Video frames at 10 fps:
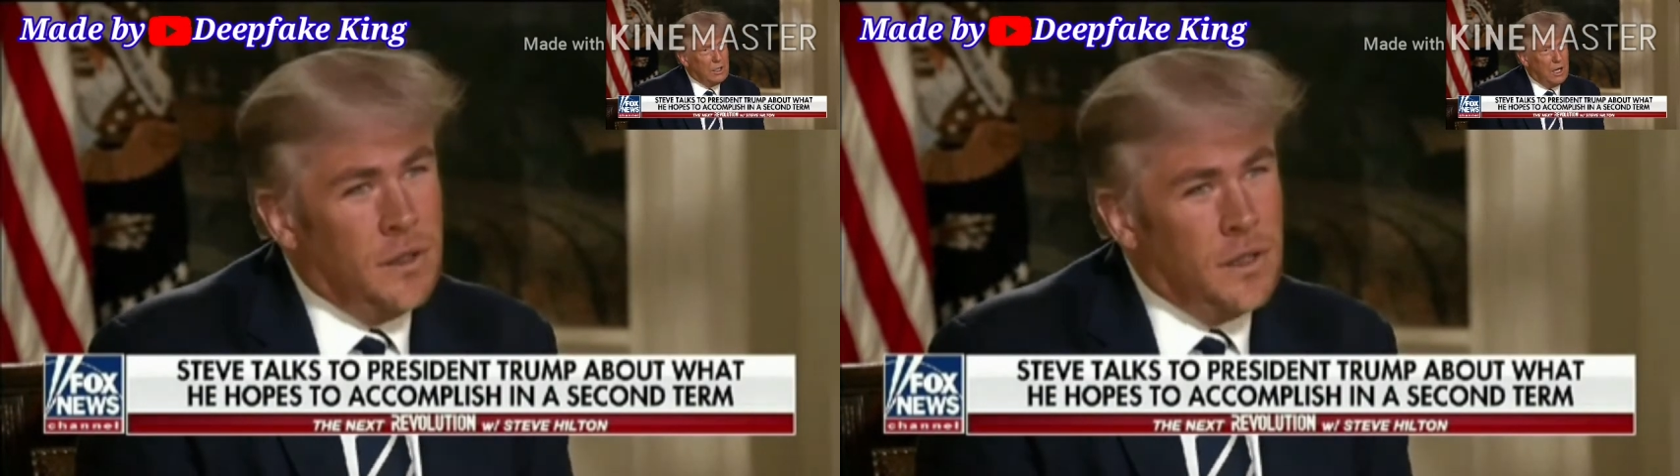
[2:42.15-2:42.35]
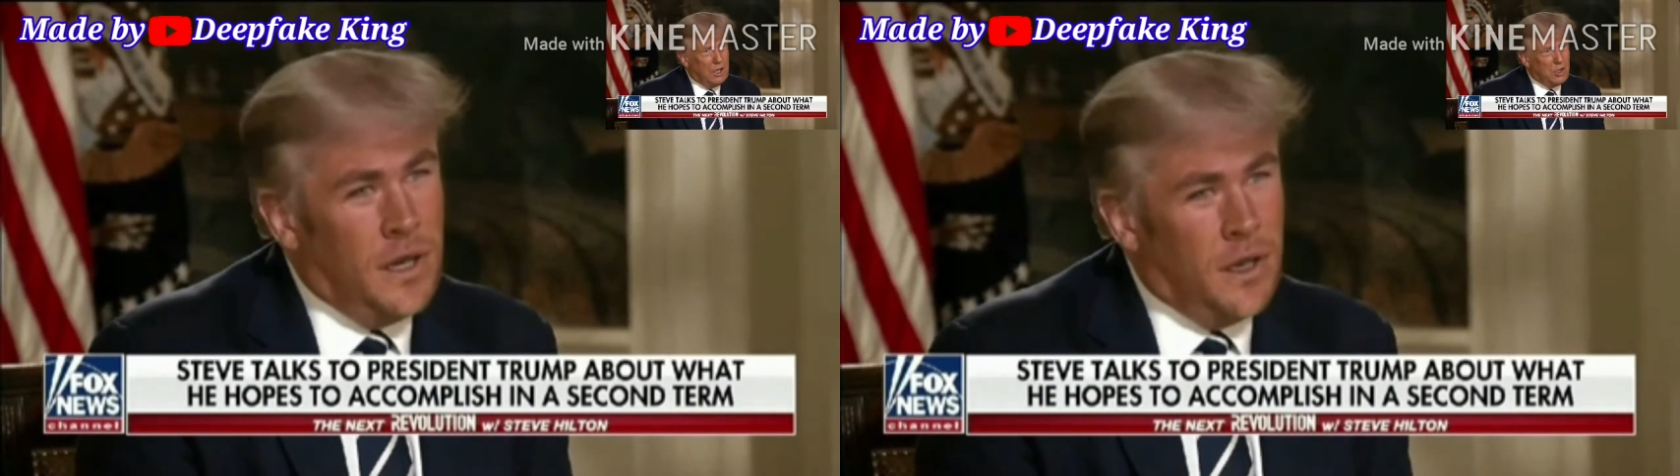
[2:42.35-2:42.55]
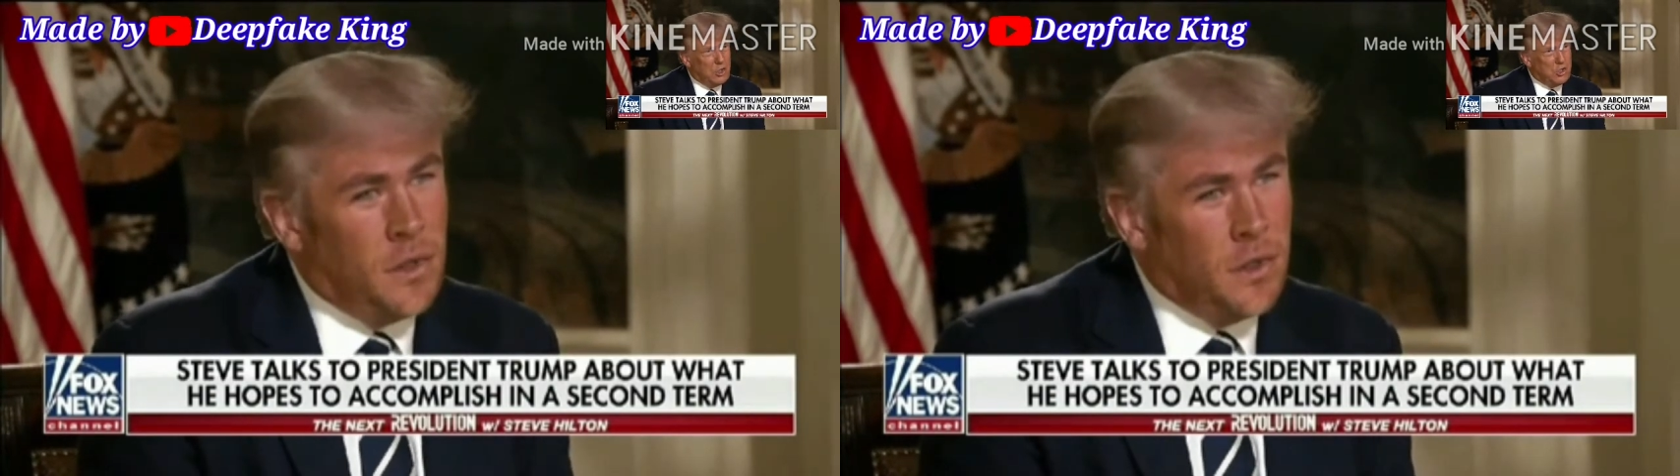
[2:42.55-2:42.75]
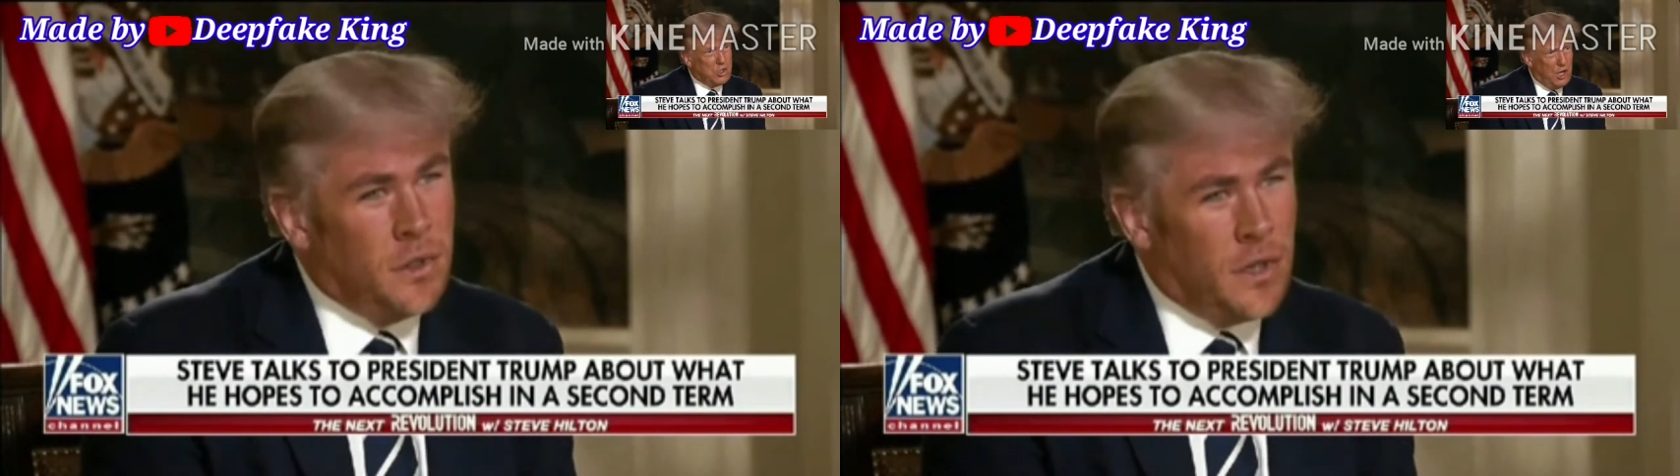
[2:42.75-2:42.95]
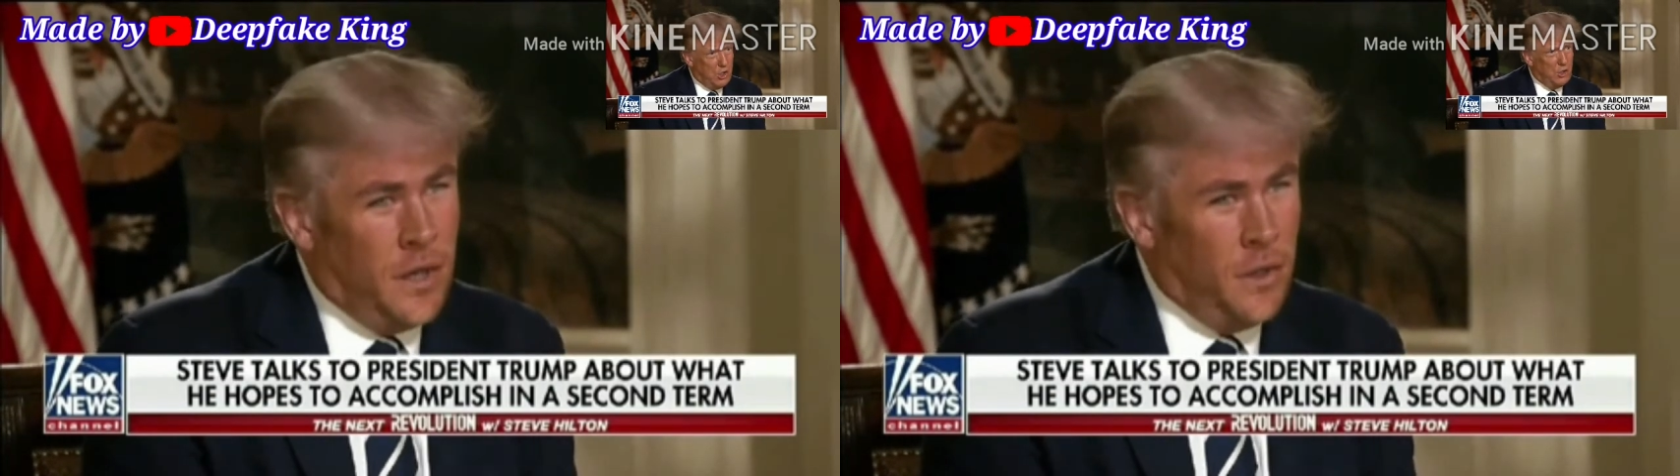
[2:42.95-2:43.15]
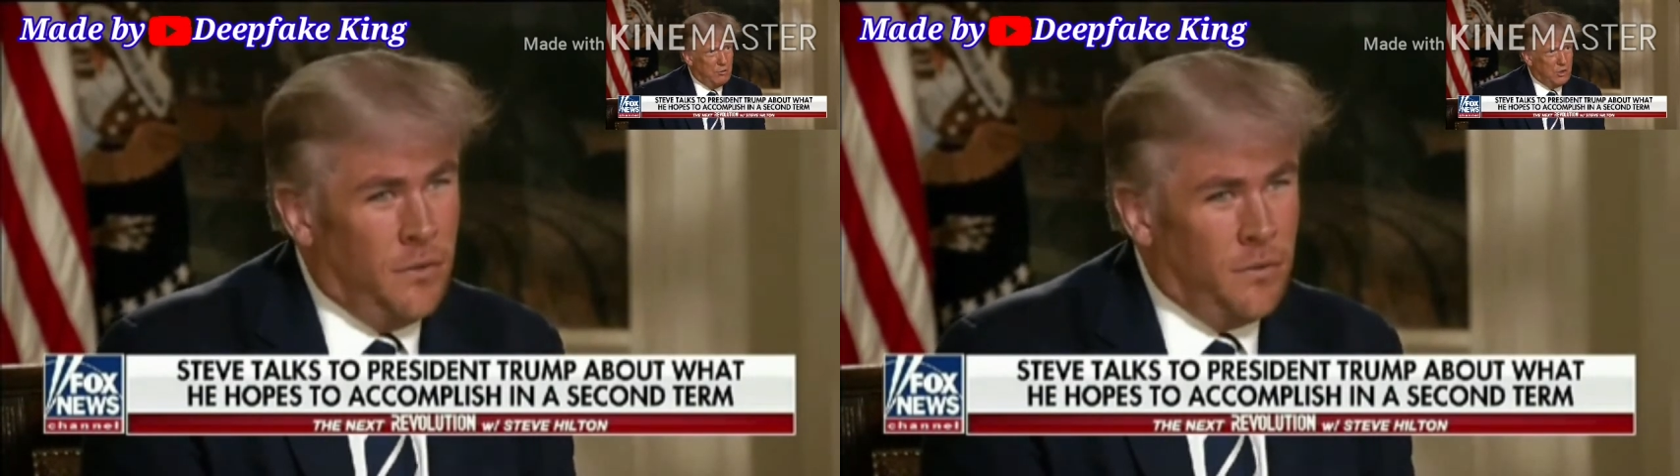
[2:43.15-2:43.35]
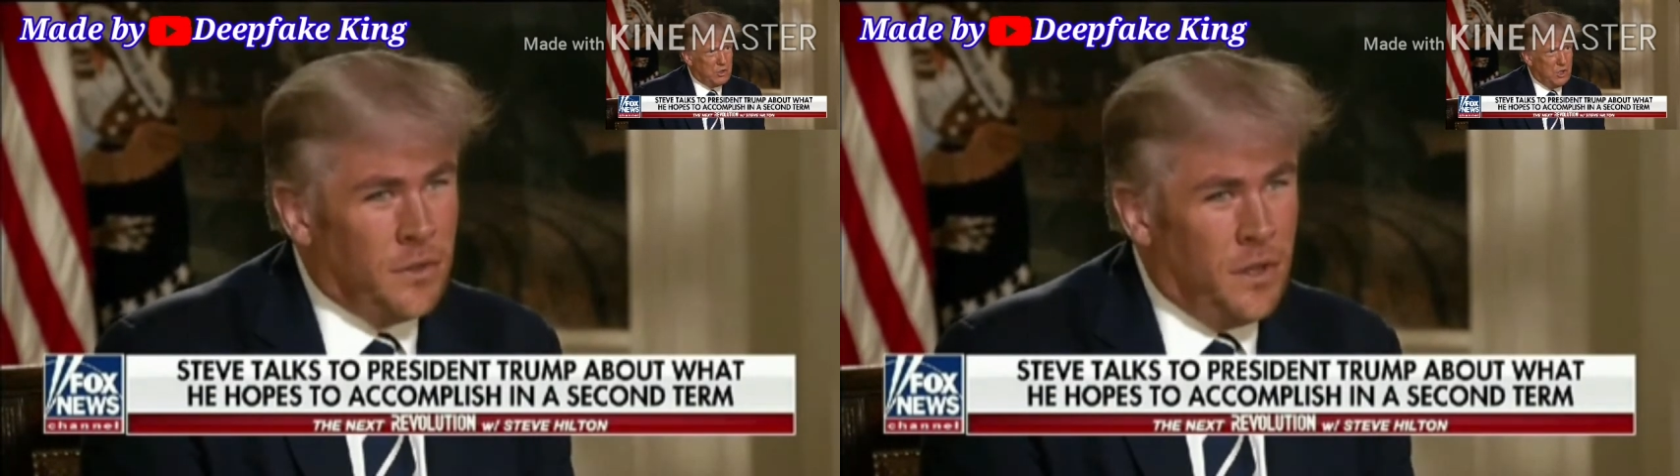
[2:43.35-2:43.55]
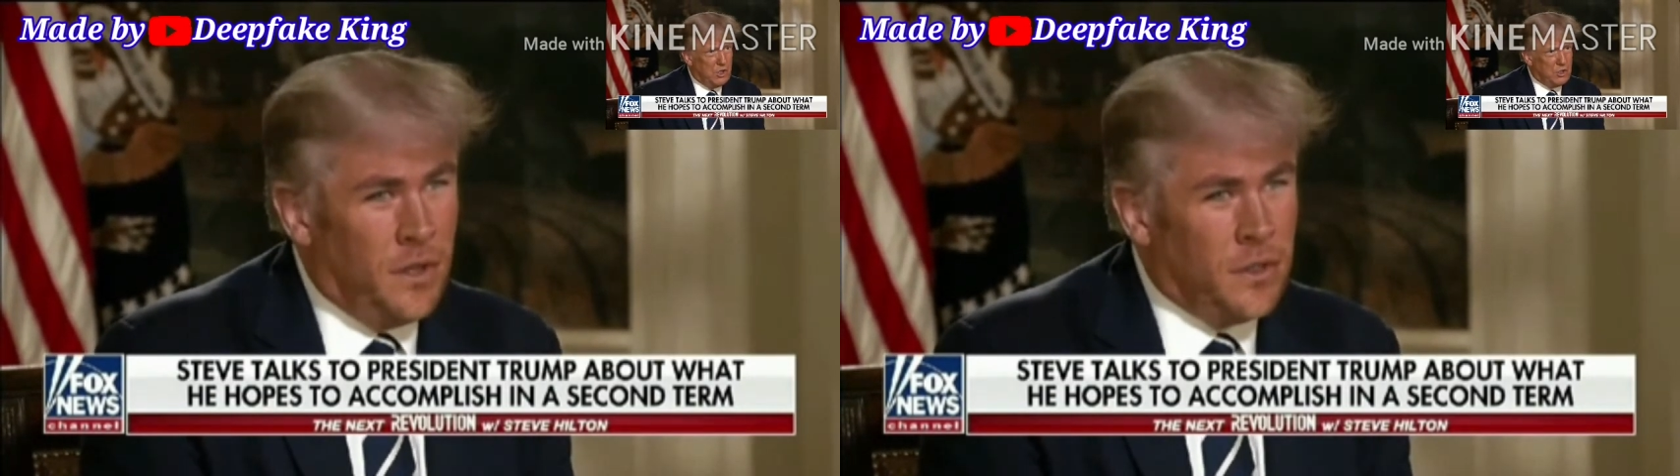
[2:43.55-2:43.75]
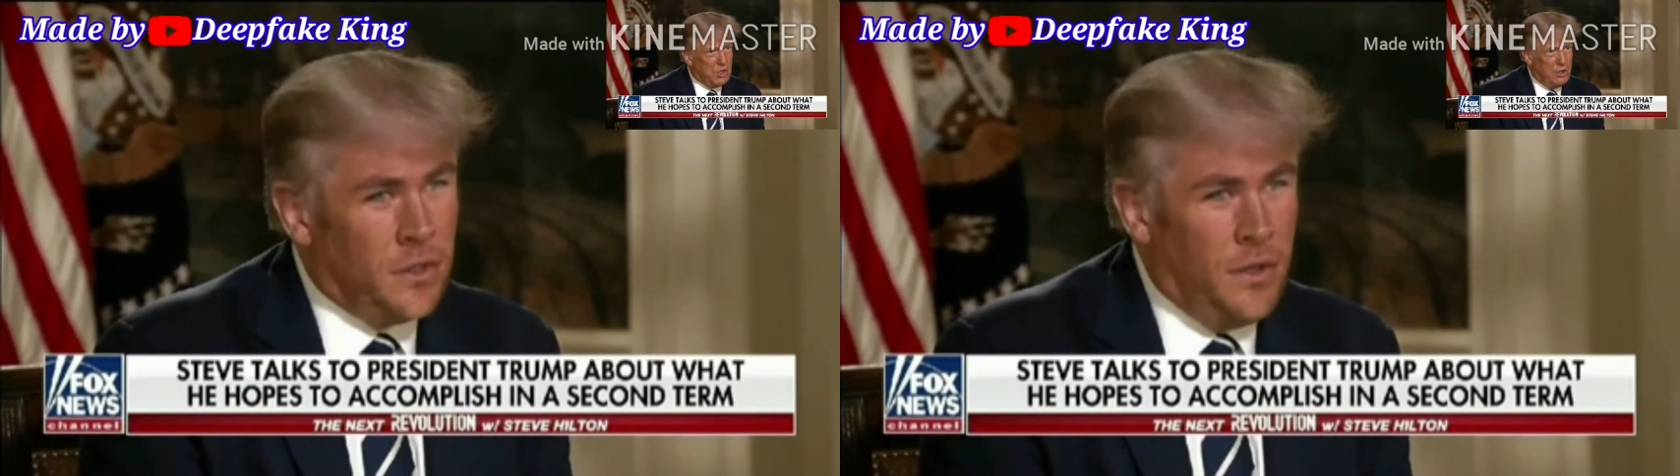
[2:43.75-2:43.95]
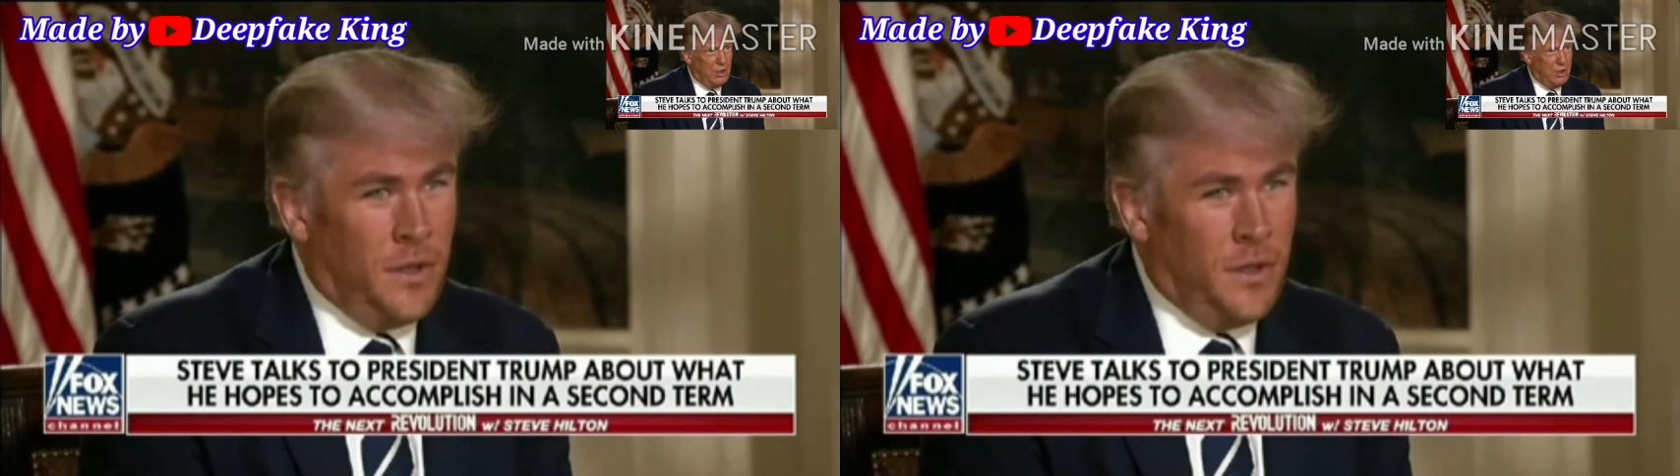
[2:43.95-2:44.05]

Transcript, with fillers: colleges and universities.